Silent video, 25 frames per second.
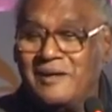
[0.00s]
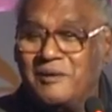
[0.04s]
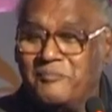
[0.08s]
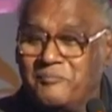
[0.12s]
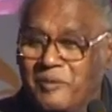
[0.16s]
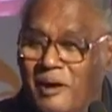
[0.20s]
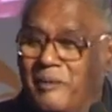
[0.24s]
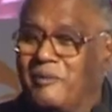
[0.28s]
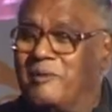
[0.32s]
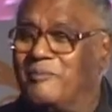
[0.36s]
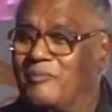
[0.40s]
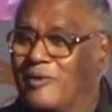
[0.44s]

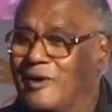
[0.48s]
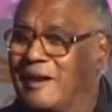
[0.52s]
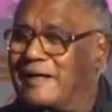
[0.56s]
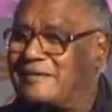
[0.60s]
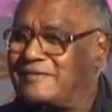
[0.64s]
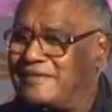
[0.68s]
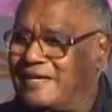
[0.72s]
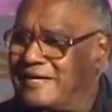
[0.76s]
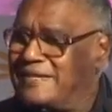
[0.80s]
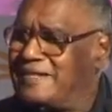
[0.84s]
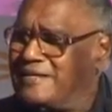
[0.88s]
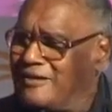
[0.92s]
probably more
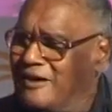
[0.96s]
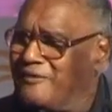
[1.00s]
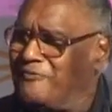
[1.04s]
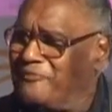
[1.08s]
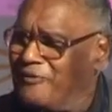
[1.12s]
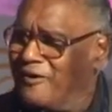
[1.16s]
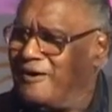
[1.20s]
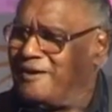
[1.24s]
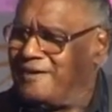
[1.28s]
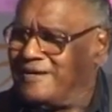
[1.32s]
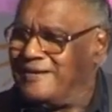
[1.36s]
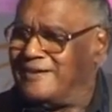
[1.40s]
like 30 or
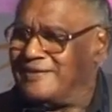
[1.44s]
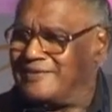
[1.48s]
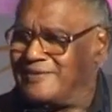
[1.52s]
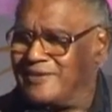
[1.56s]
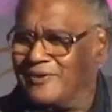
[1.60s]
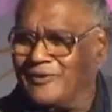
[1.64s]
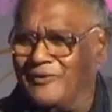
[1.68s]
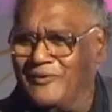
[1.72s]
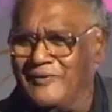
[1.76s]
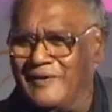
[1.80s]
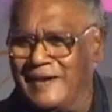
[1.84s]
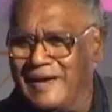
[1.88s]
40 years
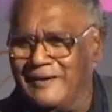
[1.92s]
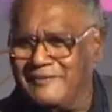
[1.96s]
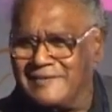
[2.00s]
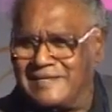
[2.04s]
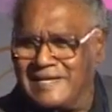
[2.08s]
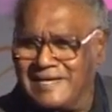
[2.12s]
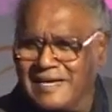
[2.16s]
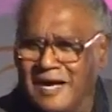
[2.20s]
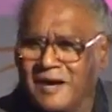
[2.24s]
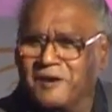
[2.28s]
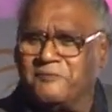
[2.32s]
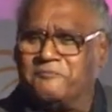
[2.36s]
ago, when I was
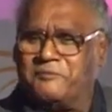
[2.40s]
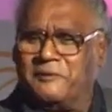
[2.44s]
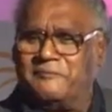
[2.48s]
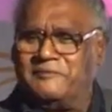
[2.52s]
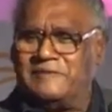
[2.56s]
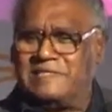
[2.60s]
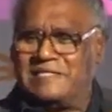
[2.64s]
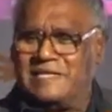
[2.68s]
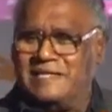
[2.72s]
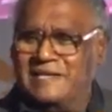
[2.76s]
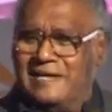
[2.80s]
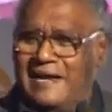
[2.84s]
a young
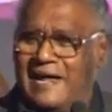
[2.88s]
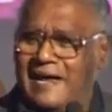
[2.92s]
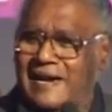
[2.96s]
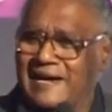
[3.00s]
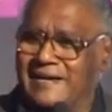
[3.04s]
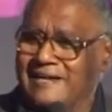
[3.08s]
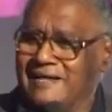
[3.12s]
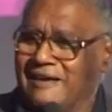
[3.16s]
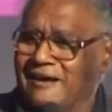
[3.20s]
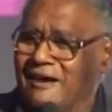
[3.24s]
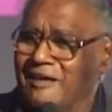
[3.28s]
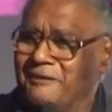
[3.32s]
professor in
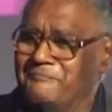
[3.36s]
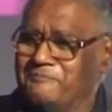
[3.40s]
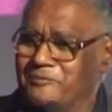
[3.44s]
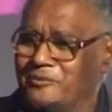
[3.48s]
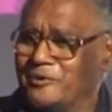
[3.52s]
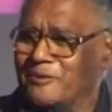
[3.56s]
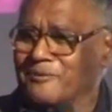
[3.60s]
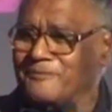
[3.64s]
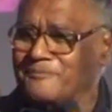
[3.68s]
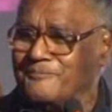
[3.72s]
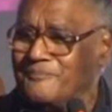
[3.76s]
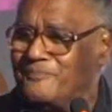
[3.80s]
IIT
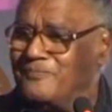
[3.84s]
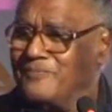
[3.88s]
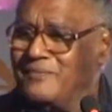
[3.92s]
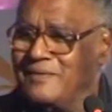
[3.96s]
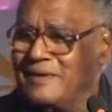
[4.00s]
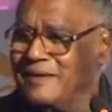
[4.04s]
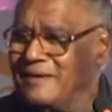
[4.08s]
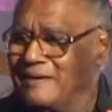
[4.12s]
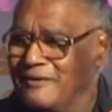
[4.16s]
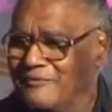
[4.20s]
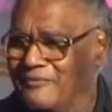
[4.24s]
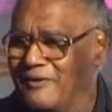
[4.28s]
Kanpur,
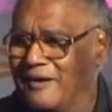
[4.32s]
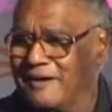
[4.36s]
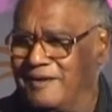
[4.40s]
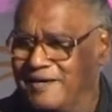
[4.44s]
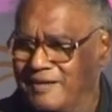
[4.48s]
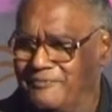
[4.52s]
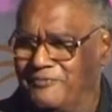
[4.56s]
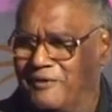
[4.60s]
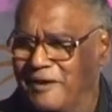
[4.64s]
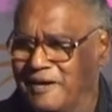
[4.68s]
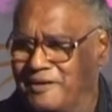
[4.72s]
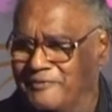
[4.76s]

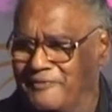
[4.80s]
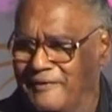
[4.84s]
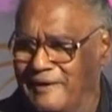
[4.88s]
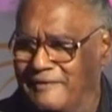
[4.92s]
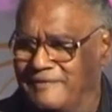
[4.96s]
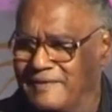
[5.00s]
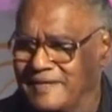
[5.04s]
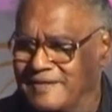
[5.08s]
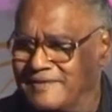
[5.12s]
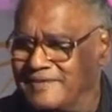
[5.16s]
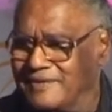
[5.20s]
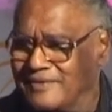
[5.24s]
40, 45
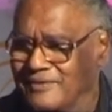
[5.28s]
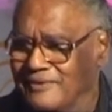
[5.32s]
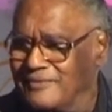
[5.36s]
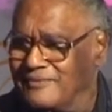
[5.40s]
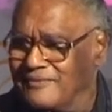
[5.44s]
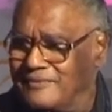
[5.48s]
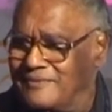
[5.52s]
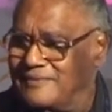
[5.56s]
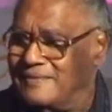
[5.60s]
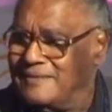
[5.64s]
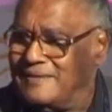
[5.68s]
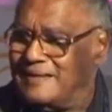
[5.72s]
years ago,
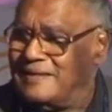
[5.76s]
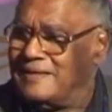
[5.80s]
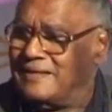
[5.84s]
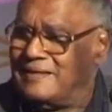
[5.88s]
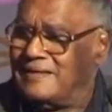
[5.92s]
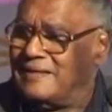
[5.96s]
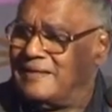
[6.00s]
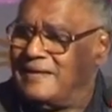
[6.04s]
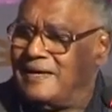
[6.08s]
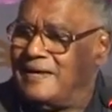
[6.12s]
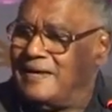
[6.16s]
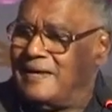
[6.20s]

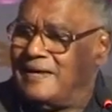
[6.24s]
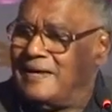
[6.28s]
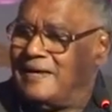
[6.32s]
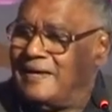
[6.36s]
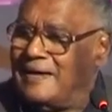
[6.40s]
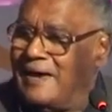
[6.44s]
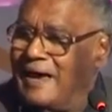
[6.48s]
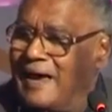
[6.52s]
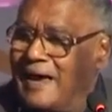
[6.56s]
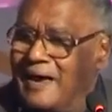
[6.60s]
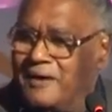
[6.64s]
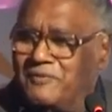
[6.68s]

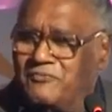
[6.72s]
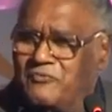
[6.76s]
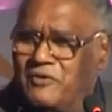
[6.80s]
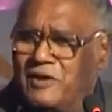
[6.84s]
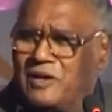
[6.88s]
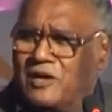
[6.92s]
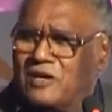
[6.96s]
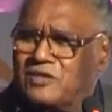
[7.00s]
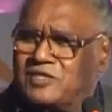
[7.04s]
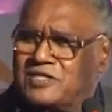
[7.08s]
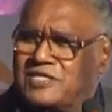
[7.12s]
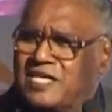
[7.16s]
we
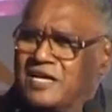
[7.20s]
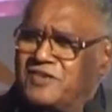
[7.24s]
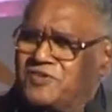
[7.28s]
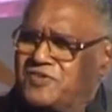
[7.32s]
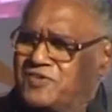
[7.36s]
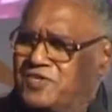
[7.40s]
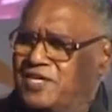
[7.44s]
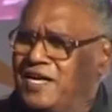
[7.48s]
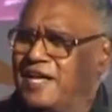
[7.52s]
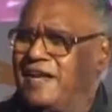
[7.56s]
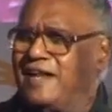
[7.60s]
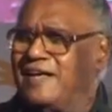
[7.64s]
had such
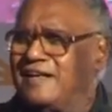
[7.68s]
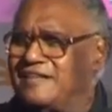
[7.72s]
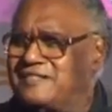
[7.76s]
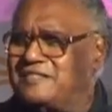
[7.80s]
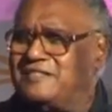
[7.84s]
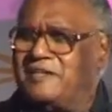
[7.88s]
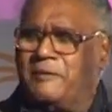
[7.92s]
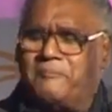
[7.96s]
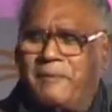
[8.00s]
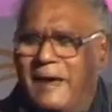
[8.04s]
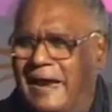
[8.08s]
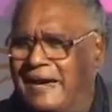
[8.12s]
serious
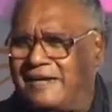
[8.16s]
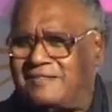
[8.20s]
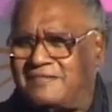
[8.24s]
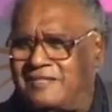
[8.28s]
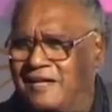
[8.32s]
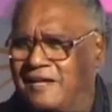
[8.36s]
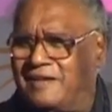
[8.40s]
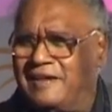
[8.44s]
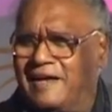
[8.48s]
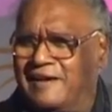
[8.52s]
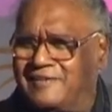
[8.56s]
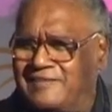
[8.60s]
debates
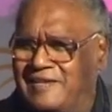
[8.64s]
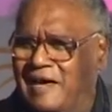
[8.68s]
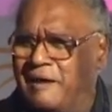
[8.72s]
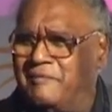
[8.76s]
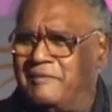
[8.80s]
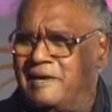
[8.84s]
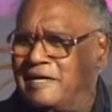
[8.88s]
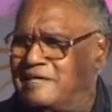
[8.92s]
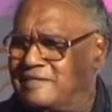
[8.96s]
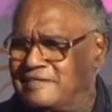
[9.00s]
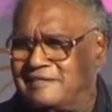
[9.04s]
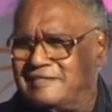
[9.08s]
on
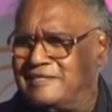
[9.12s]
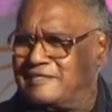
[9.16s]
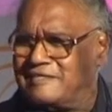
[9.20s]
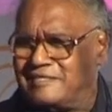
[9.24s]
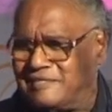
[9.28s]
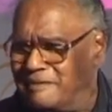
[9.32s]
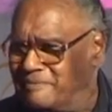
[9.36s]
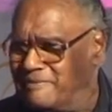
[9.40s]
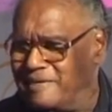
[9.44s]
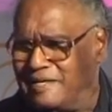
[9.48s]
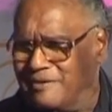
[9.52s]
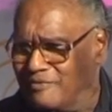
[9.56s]
examination
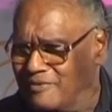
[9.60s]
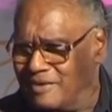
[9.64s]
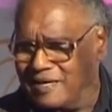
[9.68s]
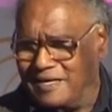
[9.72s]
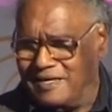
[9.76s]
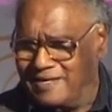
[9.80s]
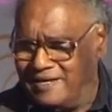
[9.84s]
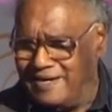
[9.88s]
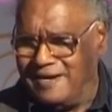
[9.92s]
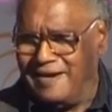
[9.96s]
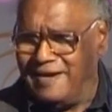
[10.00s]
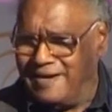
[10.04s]
system
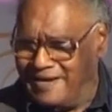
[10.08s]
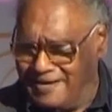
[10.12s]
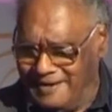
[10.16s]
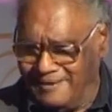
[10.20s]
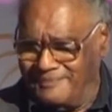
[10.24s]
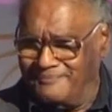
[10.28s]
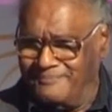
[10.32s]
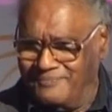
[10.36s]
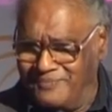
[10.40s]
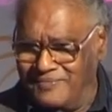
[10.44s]
in India.